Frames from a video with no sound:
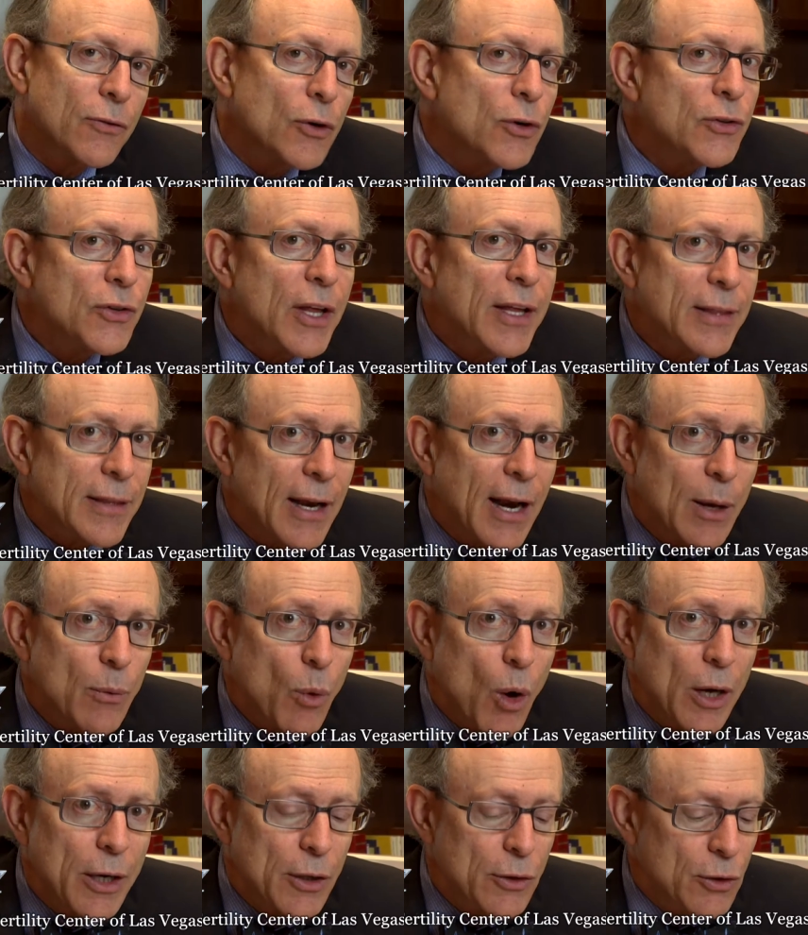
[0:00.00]
first thing that I
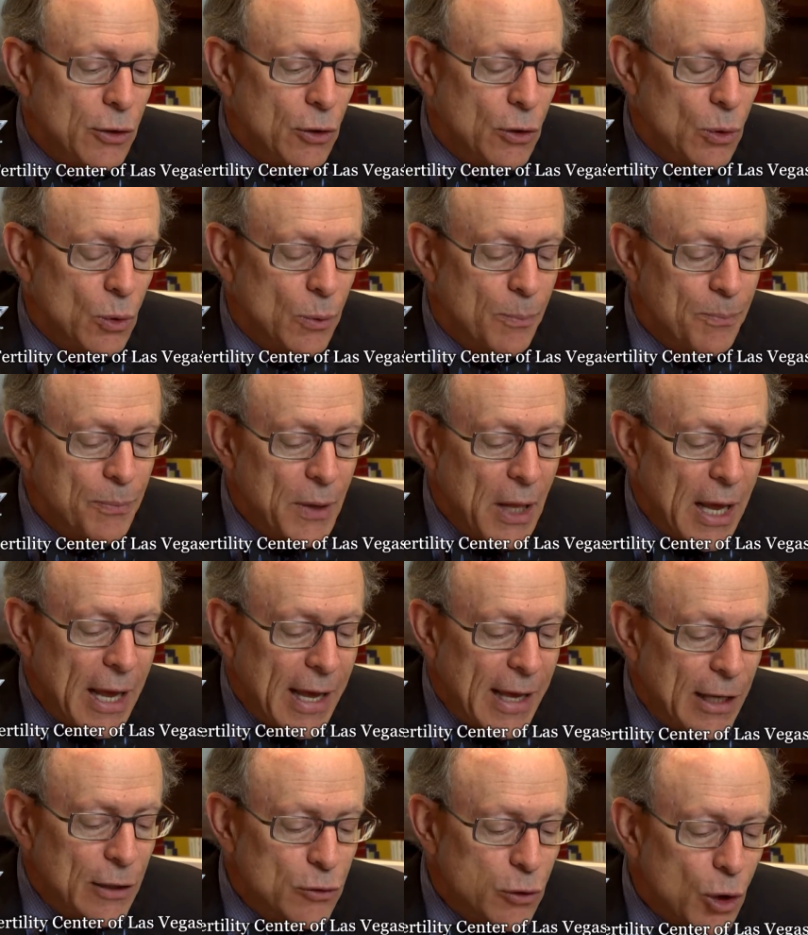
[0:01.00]
want to do
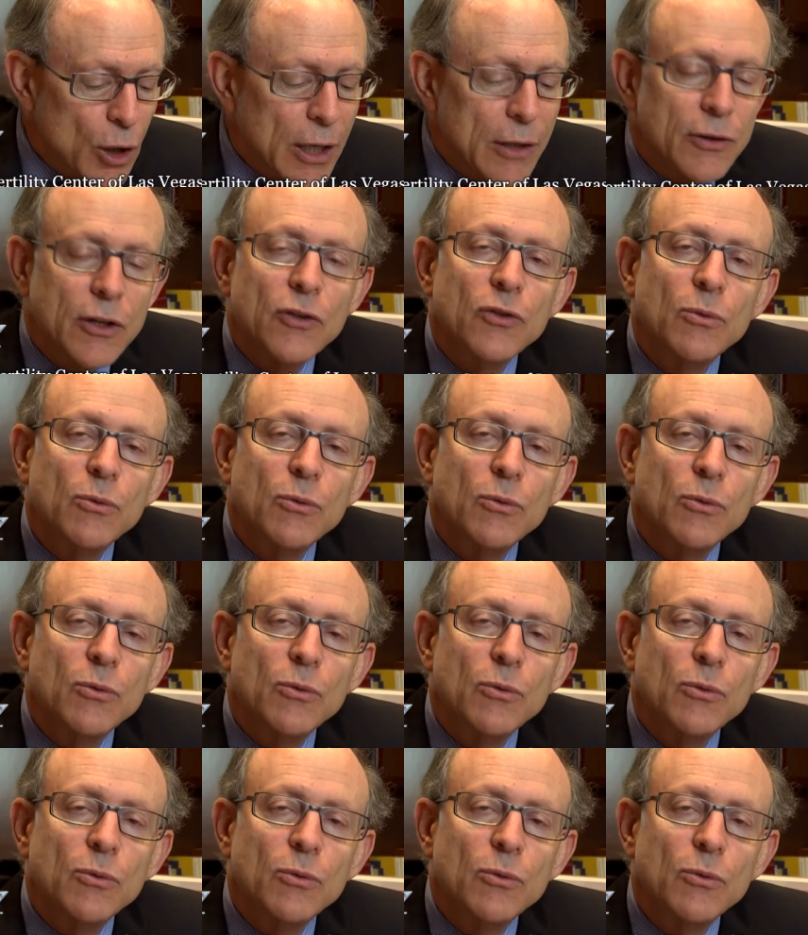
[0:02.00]
is look at